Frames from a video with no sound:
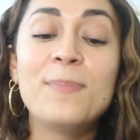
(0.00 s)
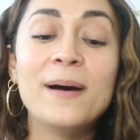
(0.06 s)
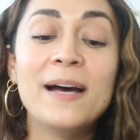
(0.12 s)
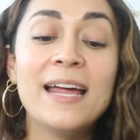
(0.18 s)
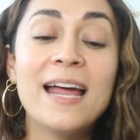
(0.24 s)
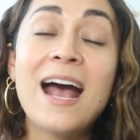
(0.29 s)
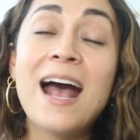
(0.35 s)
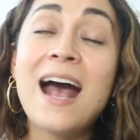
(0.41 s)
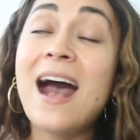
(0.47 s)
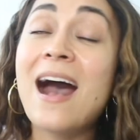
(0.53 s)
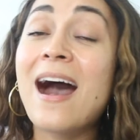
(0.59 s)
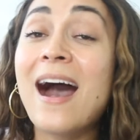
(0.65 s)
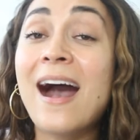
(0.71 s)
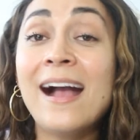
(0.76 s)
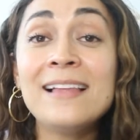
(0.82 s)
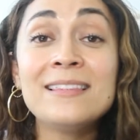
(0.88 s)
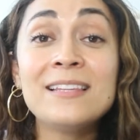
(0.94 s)
But
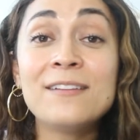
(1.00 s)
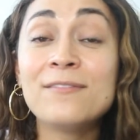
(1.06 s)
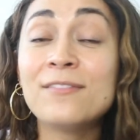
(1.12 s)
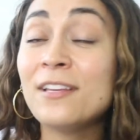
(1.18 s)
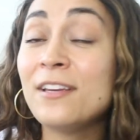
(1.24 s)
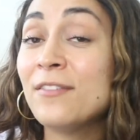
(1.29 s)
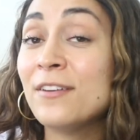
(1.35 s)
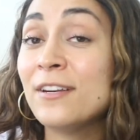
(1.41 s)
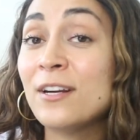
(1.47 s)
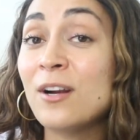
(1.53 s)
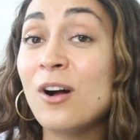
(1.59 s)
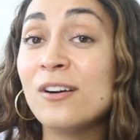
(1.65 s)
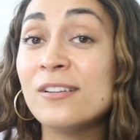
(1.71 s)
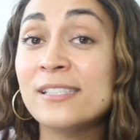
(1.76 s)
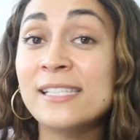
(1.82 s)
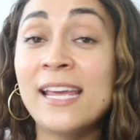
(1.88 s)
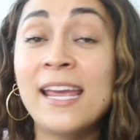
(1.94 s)
I love leaving it
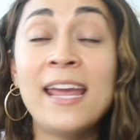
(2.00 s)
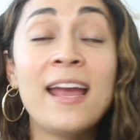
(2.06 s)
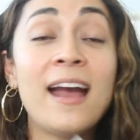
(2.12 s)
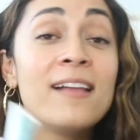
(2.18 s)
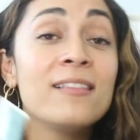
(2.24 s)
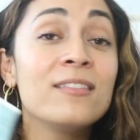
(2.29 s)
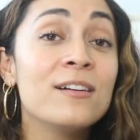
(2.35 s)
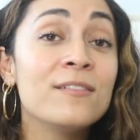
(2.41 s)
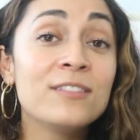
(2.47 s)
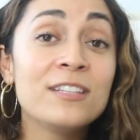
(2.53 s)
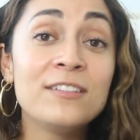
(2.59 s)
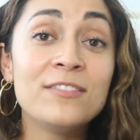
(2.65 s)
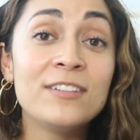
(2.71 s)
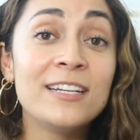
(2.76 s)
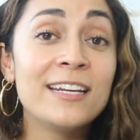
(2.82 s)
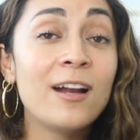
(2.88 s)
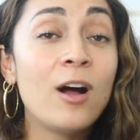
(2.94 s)
all day. I love
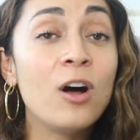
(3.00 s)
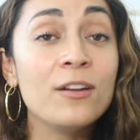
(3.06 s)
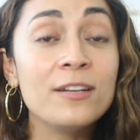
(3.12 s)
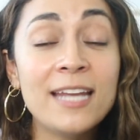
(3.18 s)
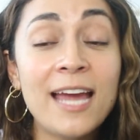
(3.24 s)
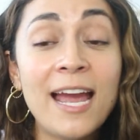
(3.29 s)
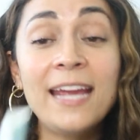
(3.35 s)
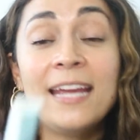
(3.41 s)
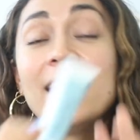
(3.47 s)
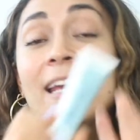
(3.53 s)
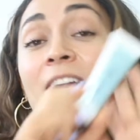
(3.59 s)
leaving it all night.